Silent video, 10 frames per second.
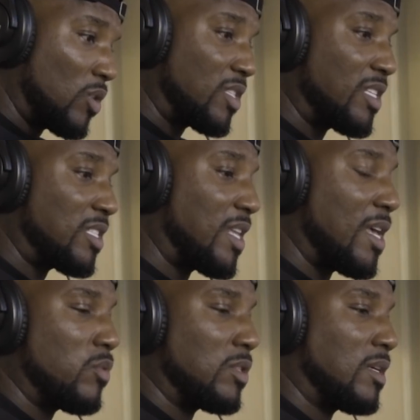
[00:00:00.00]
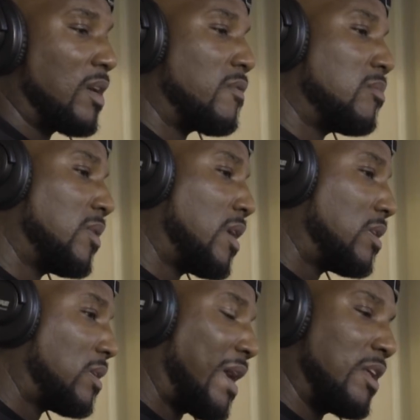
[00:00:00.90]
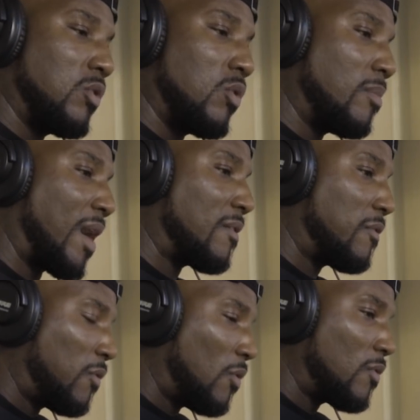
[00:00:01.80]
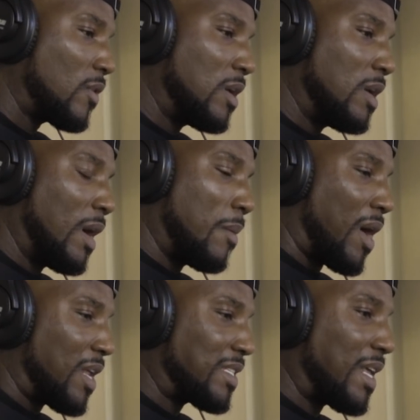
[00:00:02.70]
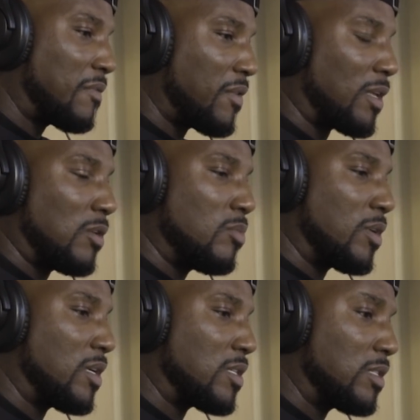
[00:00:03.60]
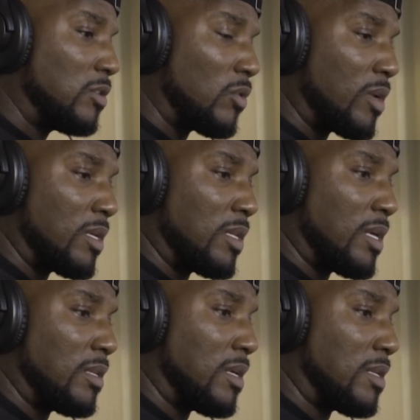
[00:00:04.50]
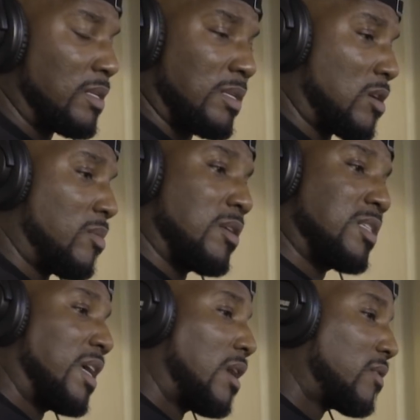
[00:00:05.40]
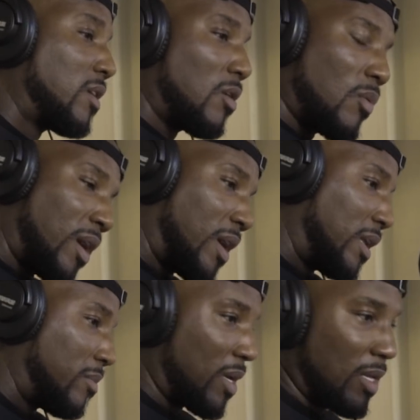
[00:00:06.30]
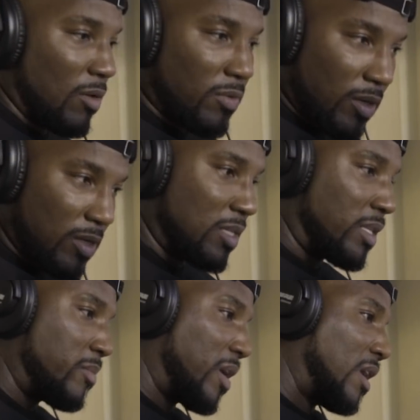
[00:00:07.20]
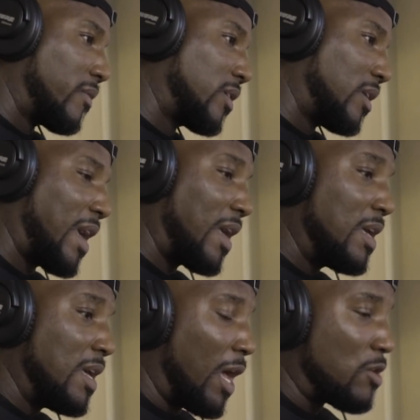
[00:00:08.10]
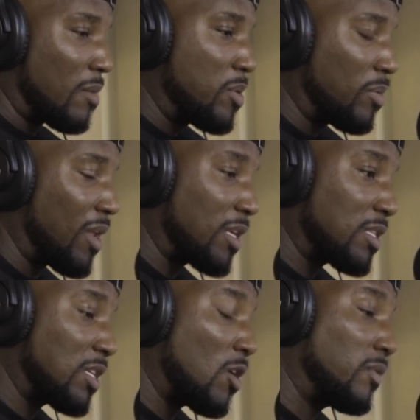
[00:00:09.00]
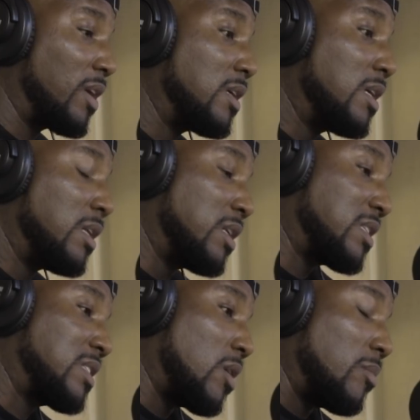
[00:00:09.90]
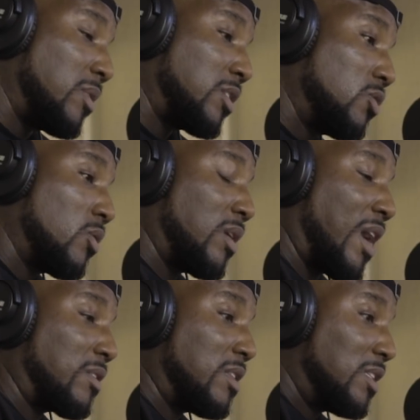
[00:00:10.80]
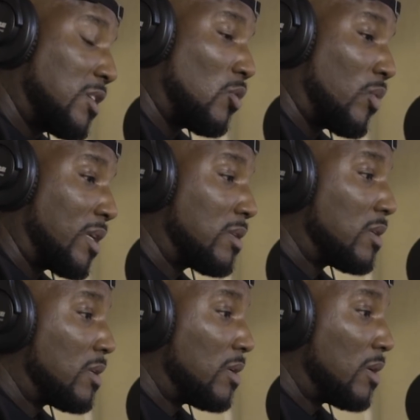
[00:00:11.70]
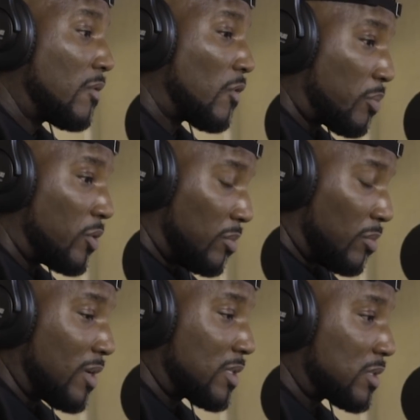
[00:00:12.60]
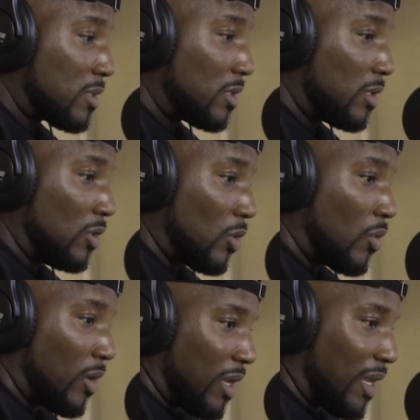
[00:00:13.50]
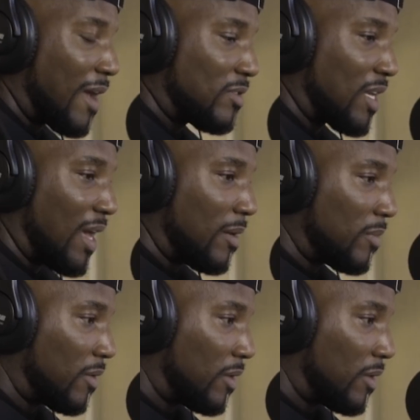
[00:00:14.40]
what's at stake with the government and how they're going back and forth. I mean, how does that affect you? Because they talk about taking healthcare away, they're making healthcare this, they're making healthcare that, and you got people like yourself that this is something that you're gonna have to deal with for pretty much a lifetime.